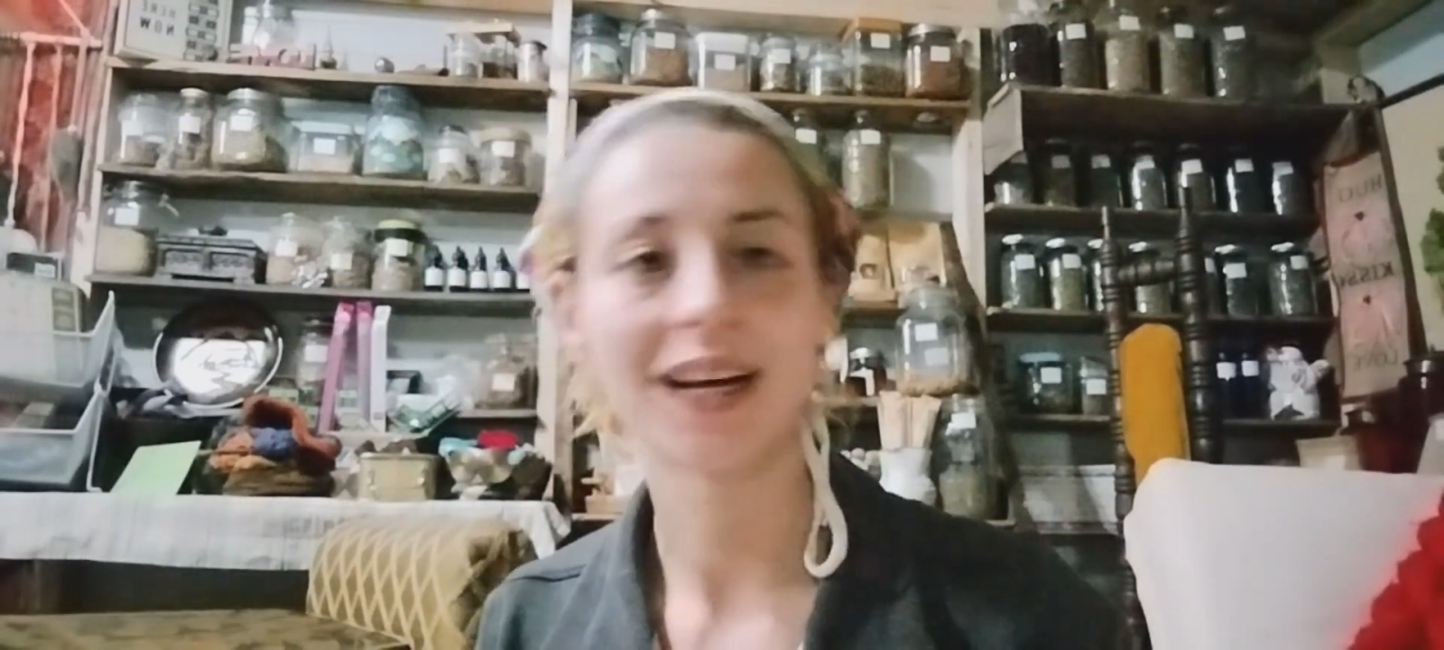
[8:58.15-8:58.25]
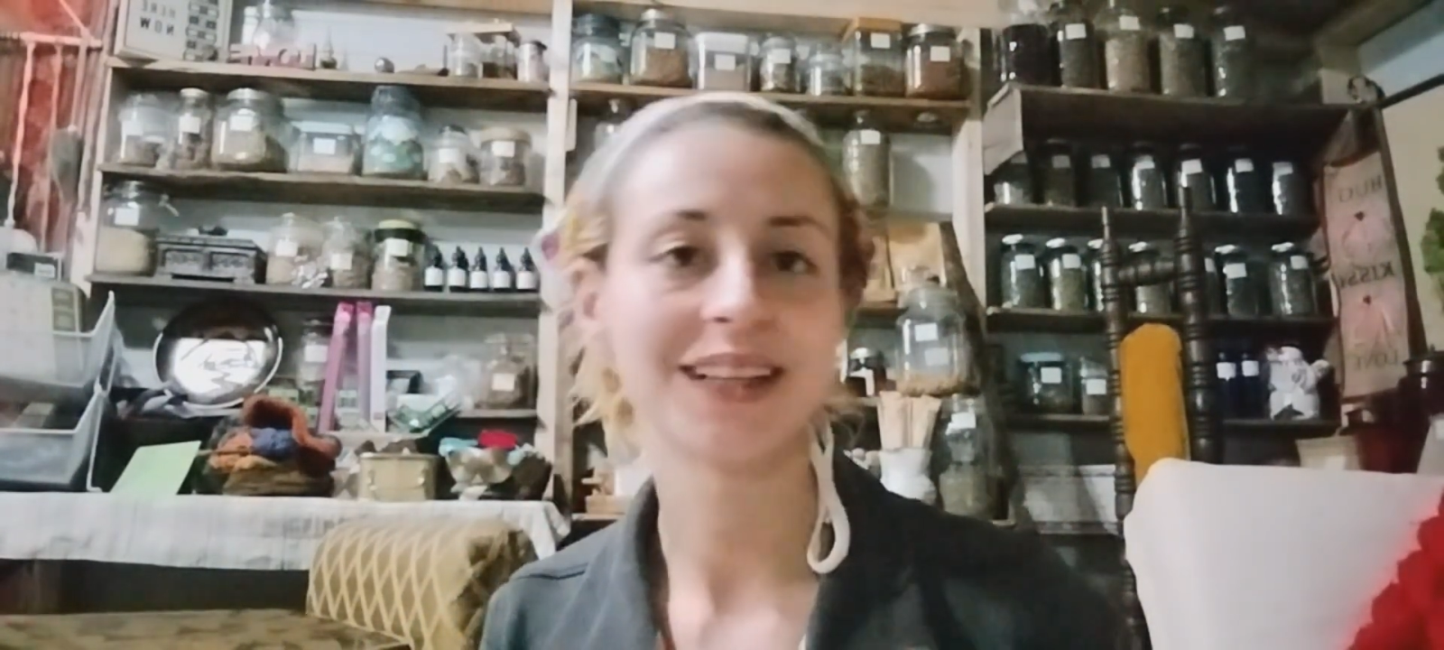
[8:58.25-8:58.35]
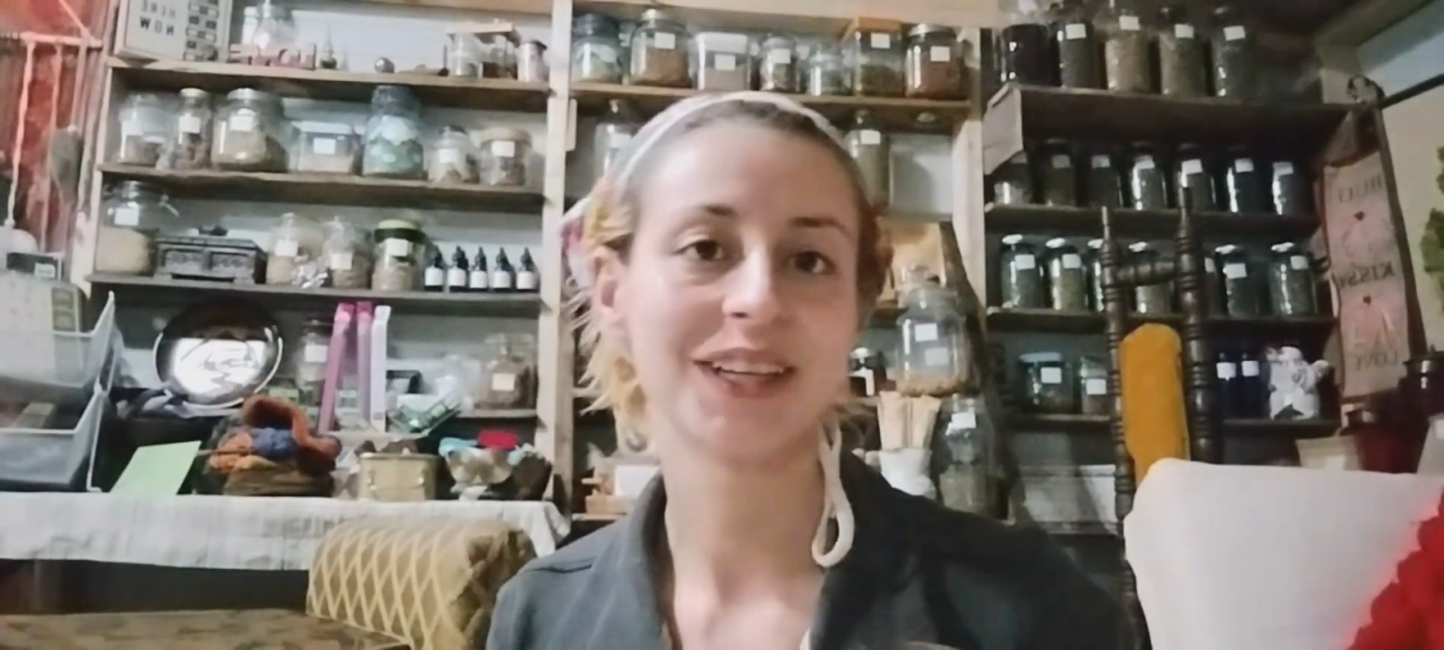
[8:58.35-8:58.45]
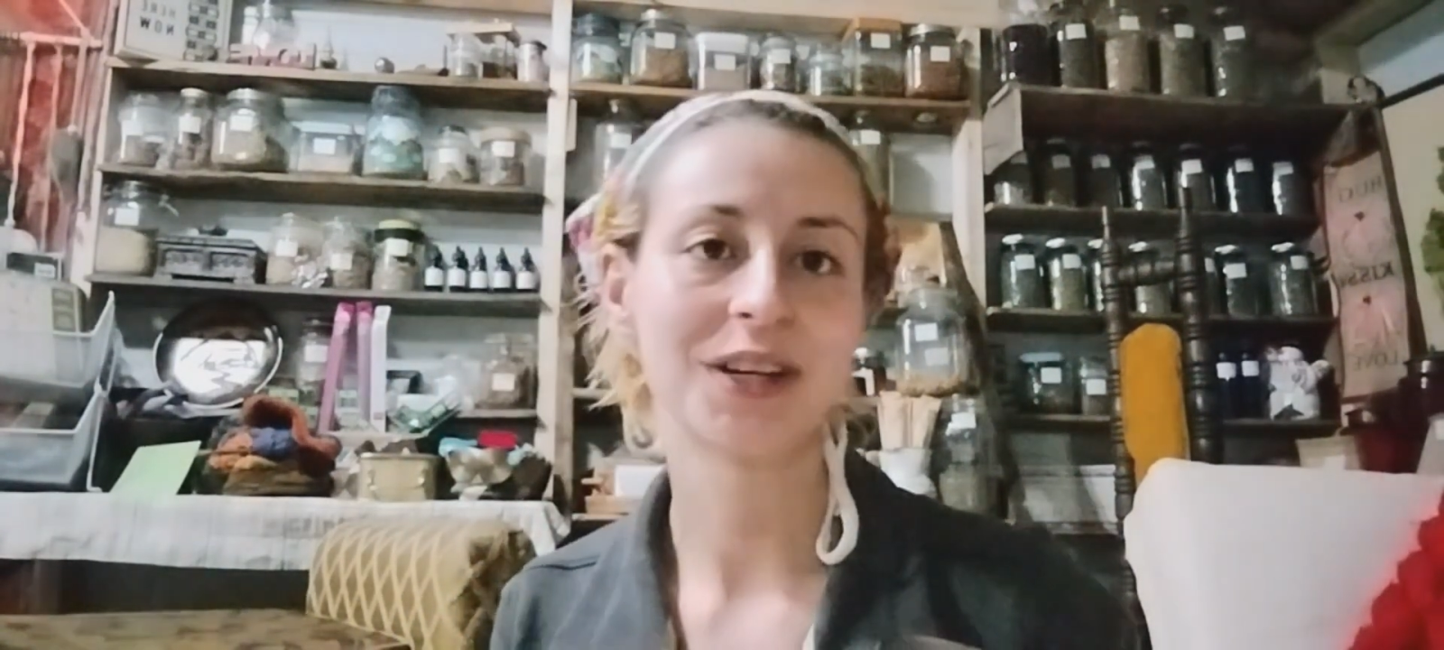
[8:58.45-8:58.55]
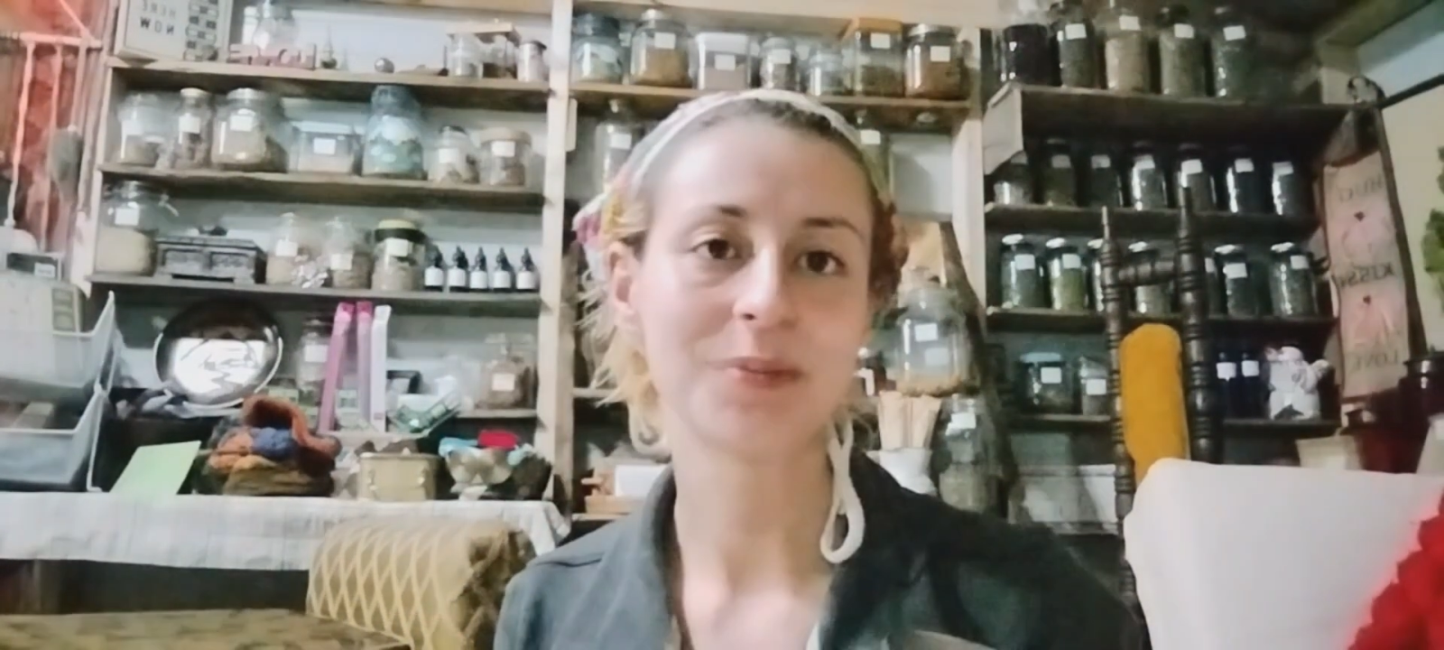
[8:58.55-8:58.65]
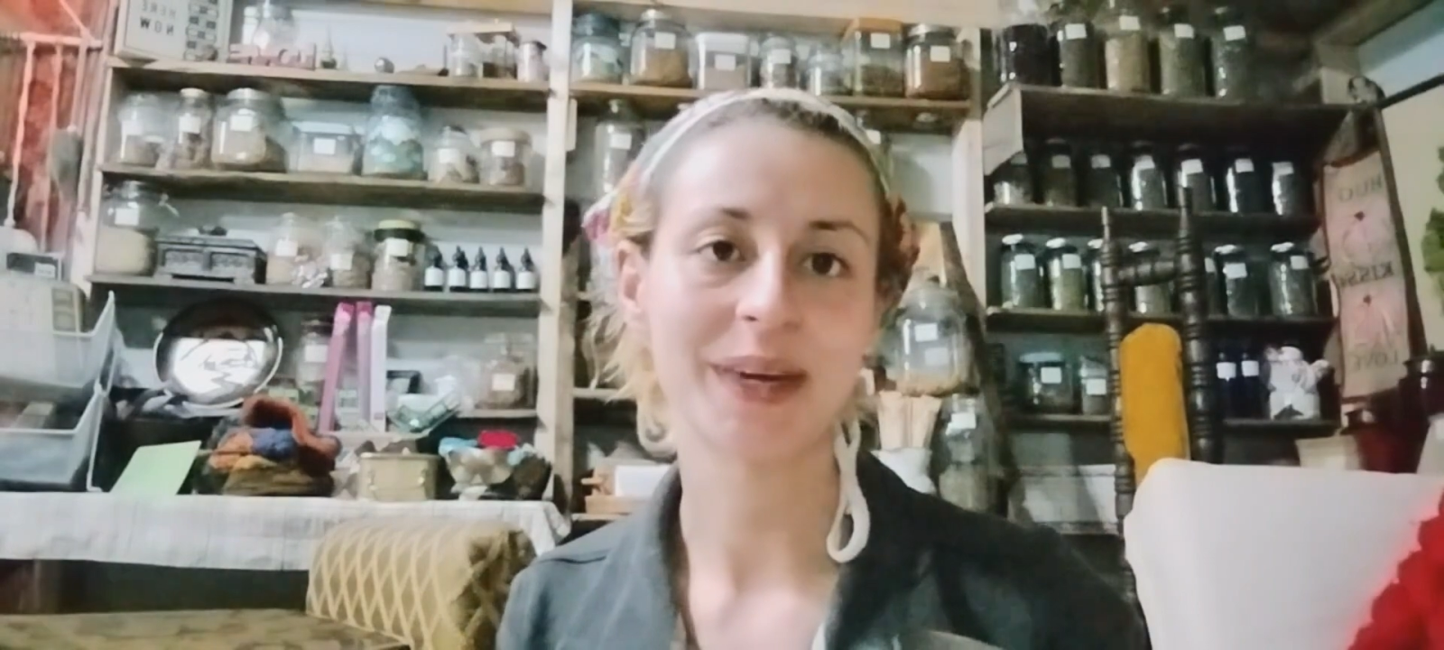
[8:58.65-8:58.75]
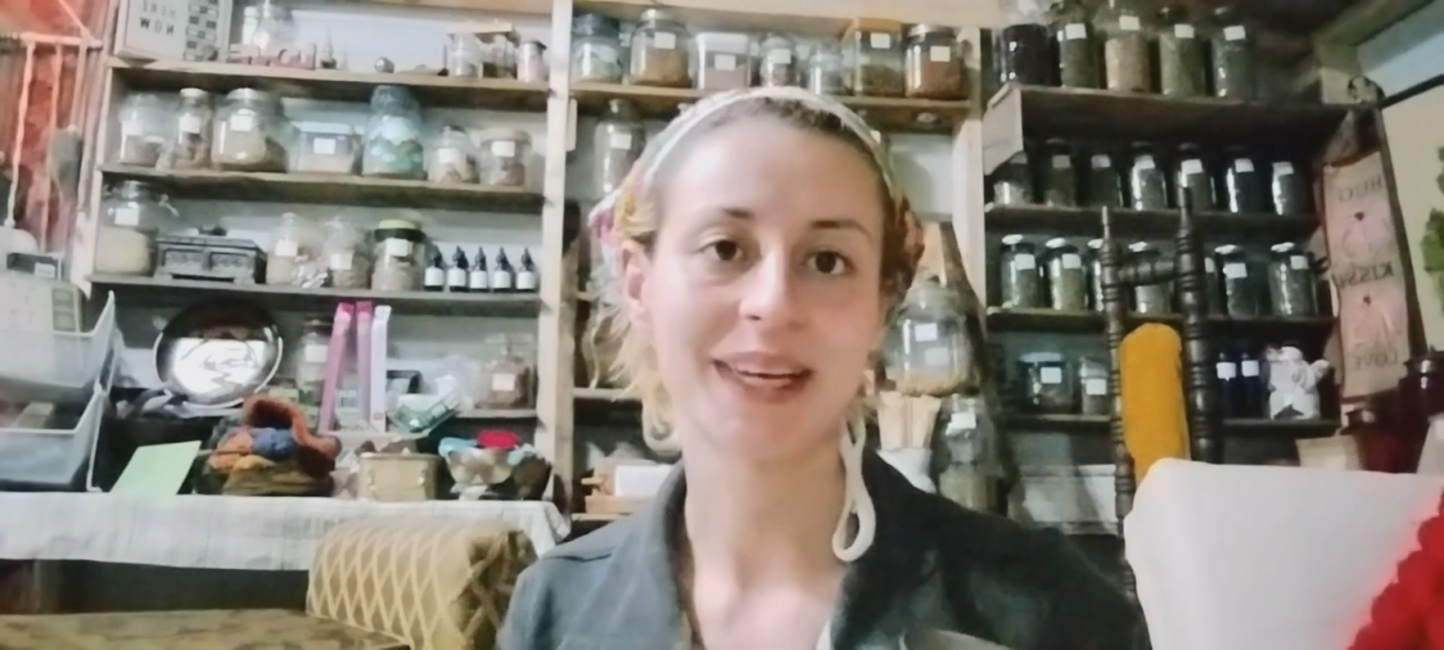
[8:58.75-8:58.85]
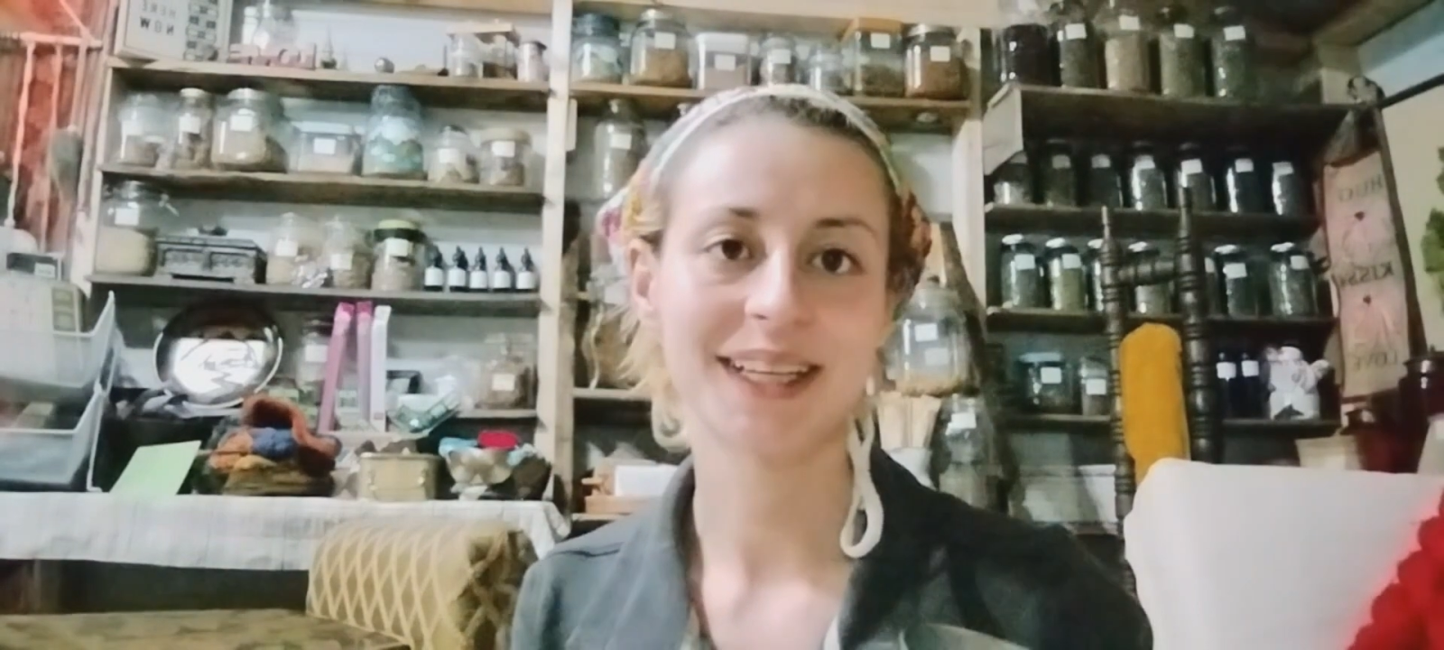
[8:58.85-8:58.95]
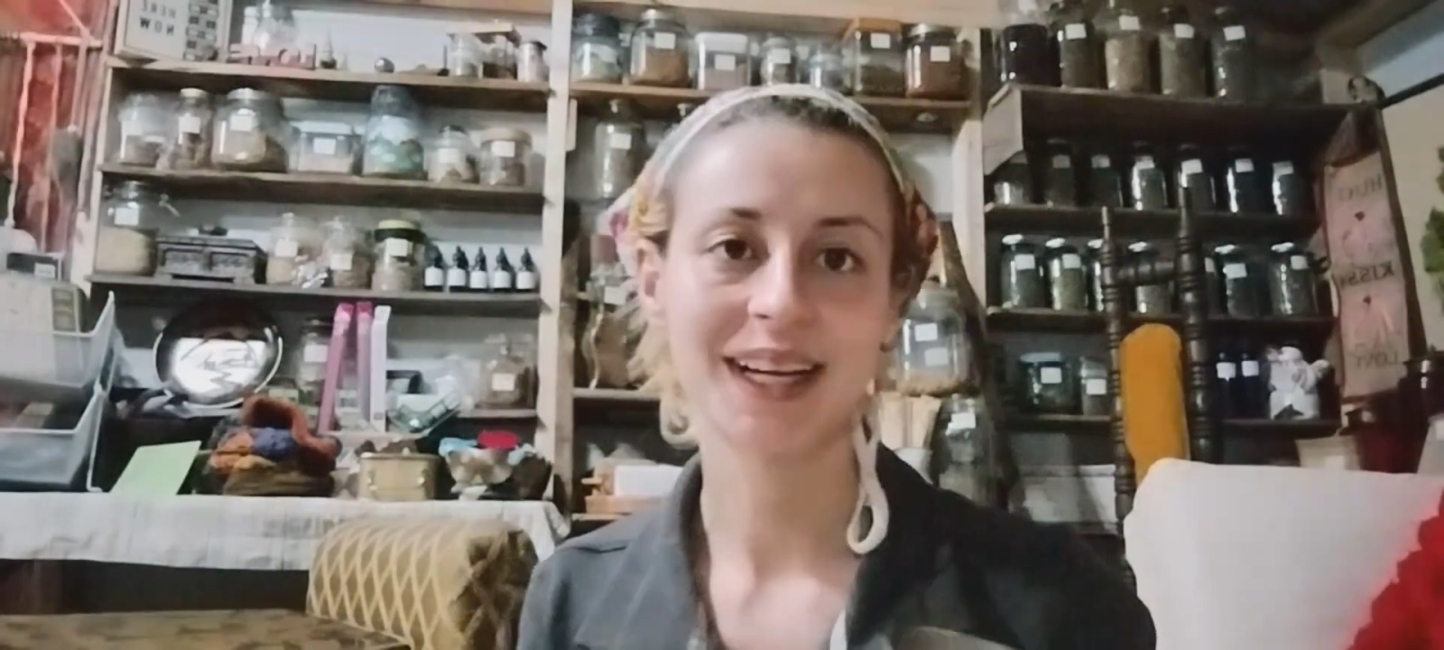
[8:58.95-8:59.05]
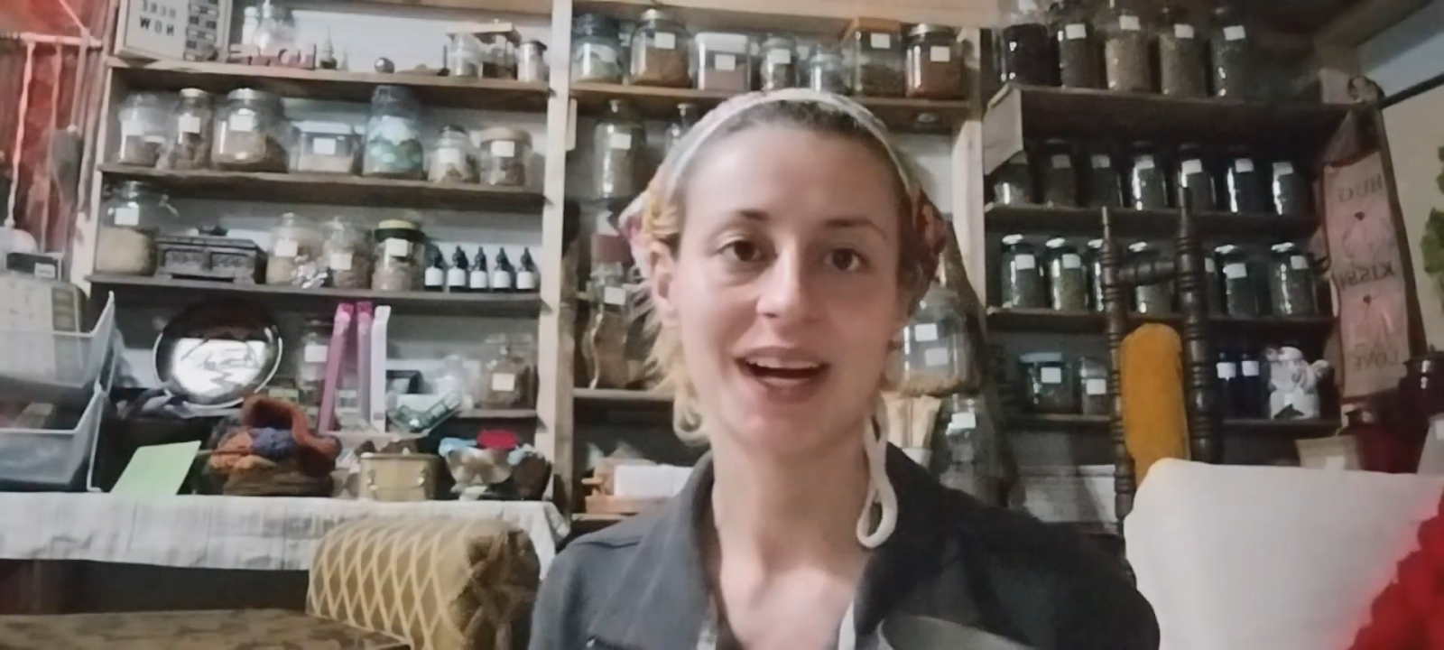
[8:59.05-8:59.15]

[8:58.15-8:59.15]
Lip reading: a little bit